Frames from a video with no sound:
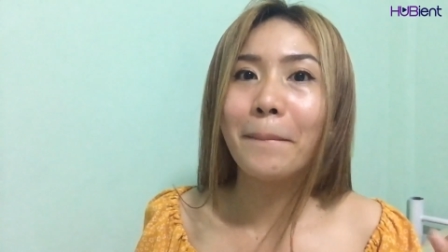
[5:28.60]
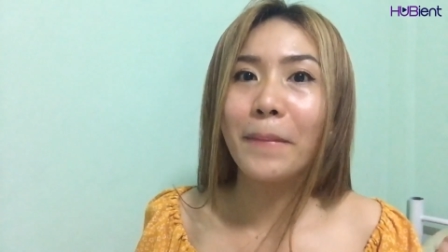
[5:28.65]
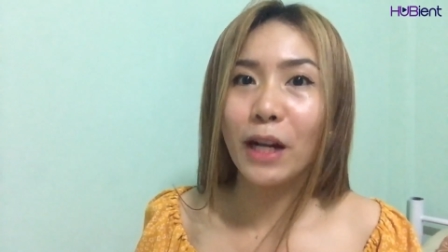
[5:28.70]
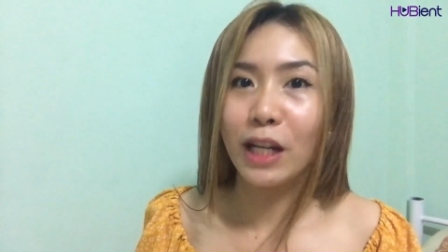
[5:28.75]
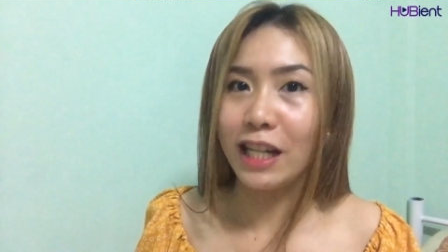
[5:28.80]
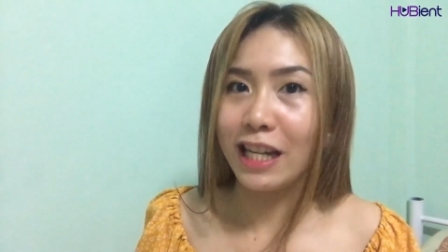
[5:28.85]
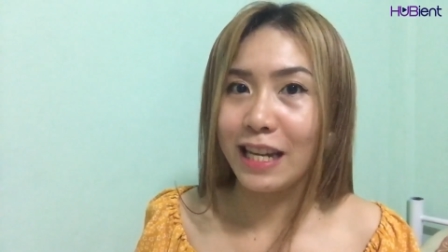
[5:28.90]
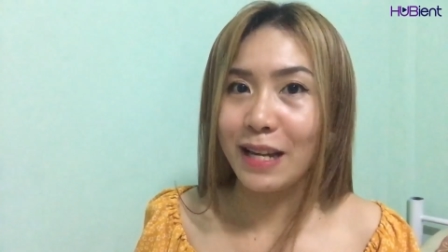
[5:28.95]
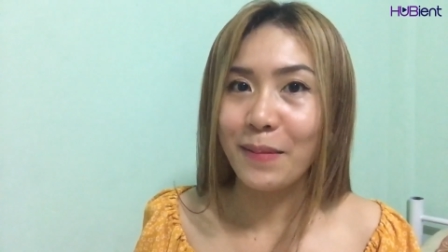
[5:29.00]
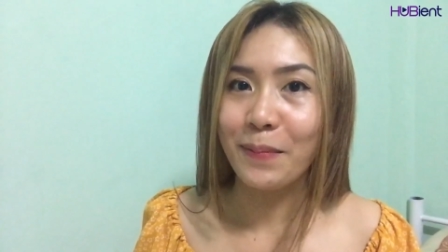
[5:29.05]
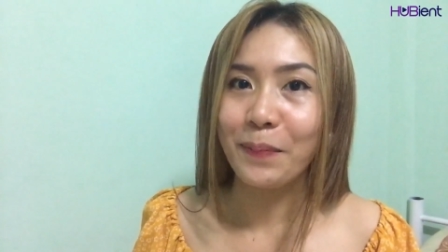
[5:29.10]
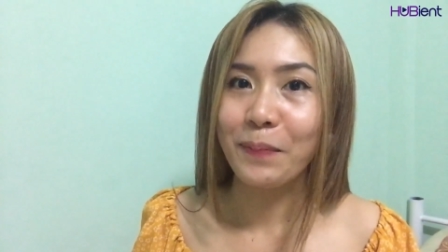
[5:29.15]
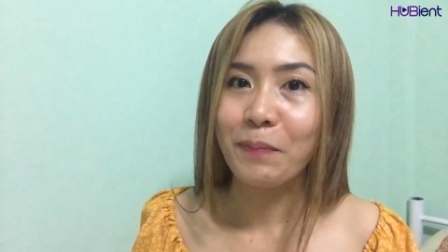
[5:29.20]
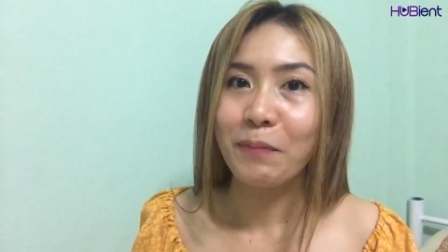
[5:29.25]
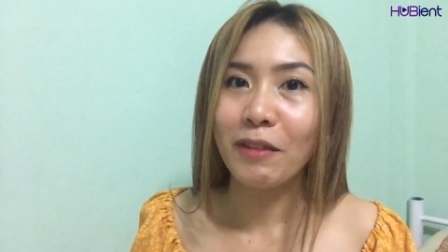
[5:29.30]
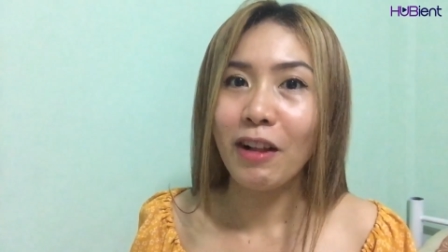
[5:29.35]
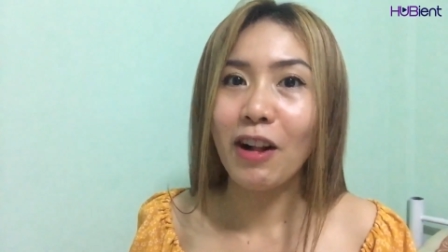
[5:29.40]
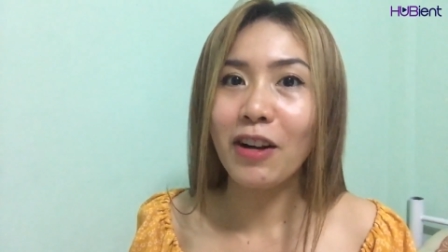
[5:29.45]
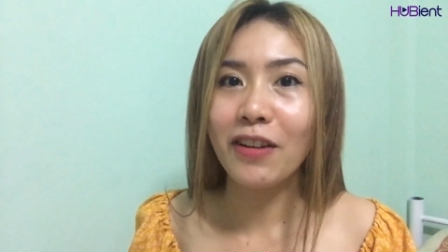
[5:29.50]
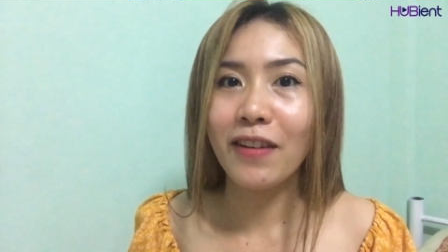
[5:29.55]
body.
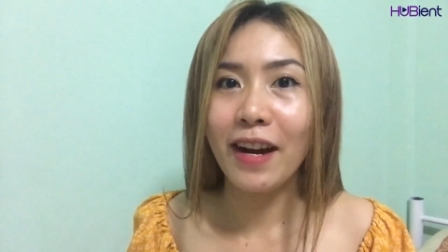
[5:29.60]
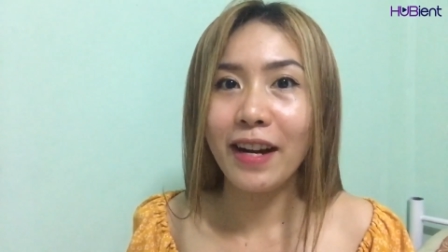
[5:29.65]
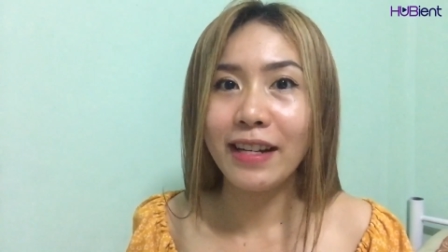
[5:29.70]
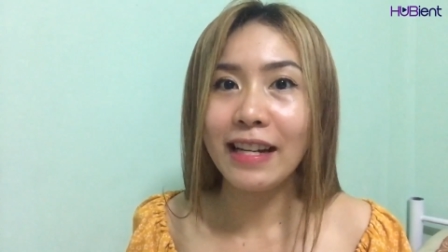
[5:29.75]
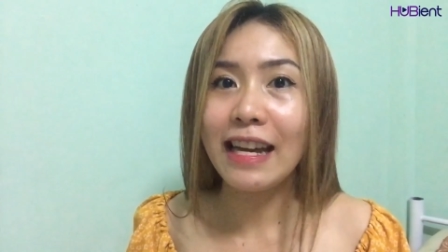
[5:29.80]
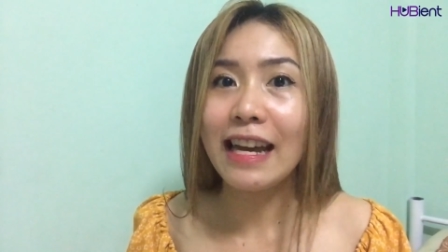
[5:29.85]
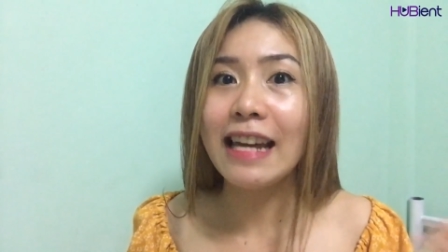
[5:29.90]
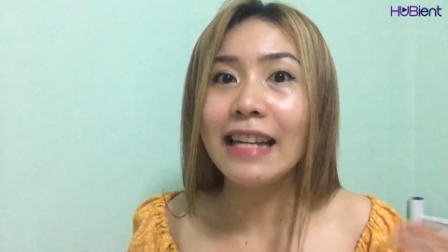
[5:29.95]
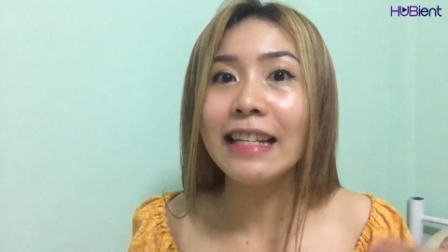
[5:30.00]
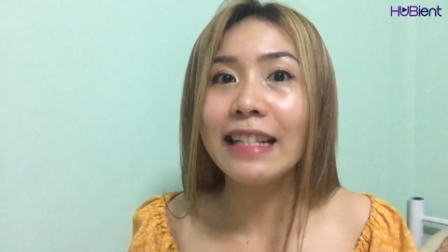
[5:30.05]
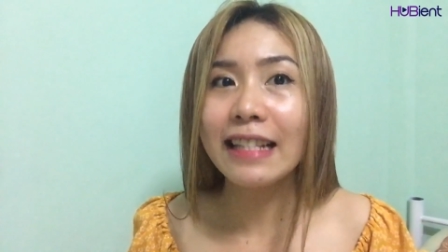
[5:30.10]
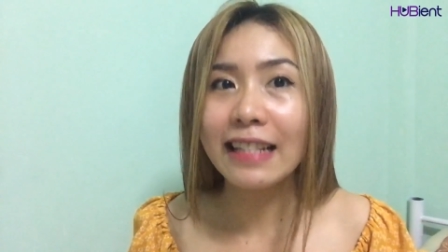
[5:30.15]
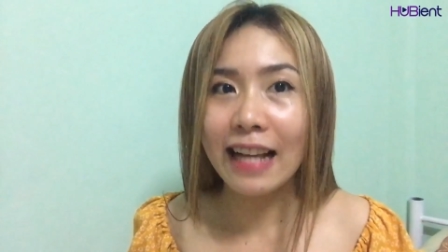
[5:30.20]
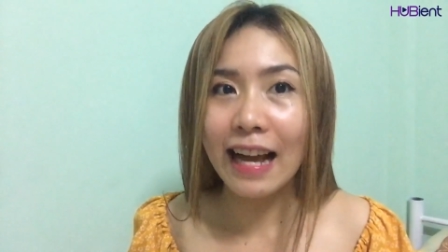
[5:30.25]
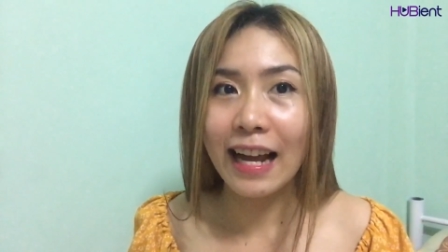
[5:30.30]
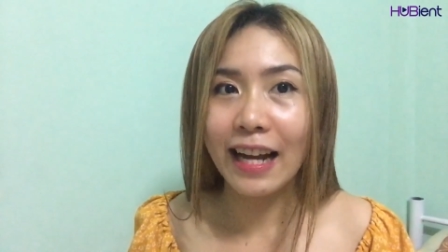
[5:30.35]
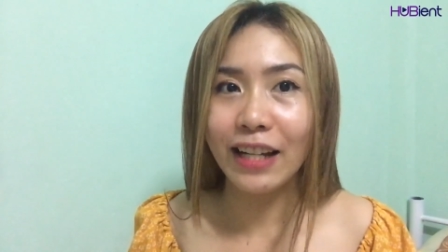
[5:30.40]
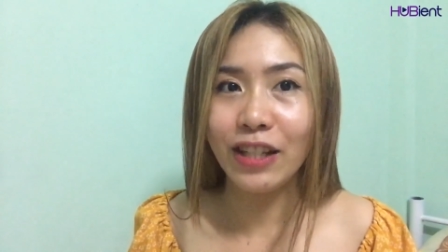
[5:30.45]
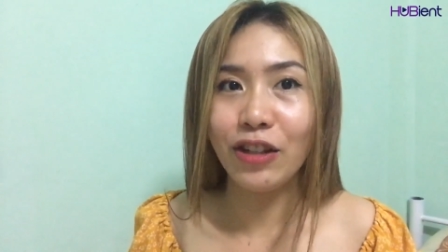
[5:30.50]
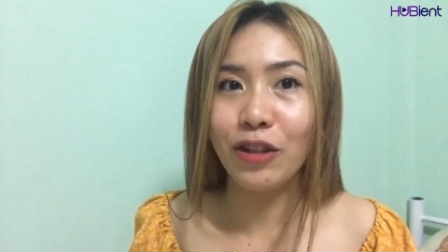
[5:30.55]
All right,
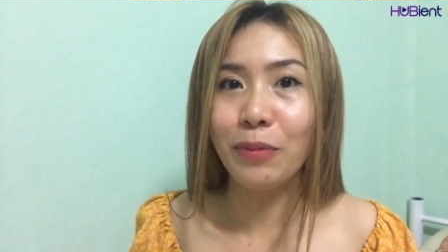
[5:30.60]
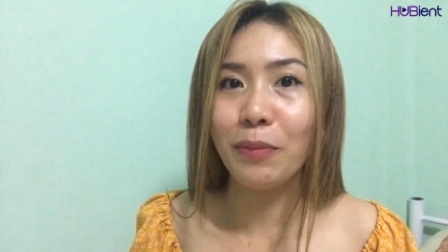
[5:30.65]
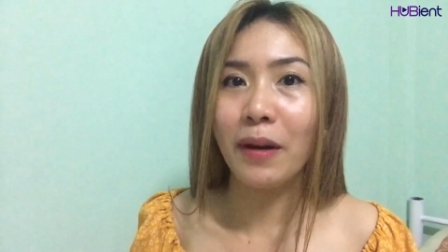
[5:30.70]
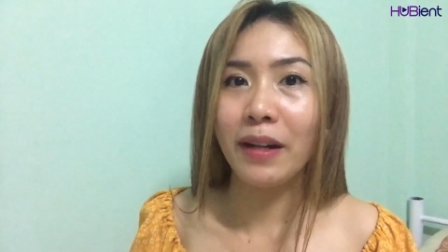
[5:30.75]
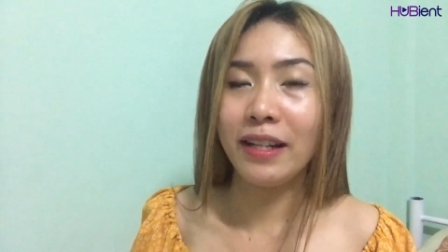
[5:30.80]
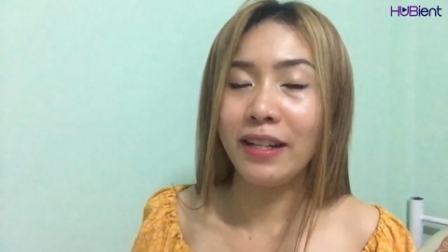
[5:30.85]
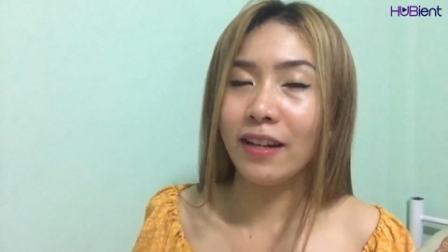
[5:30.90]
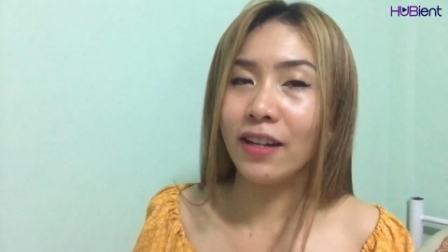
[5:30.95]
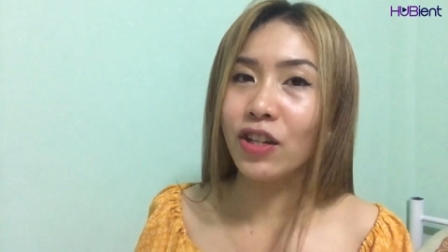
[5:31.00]
inside your body,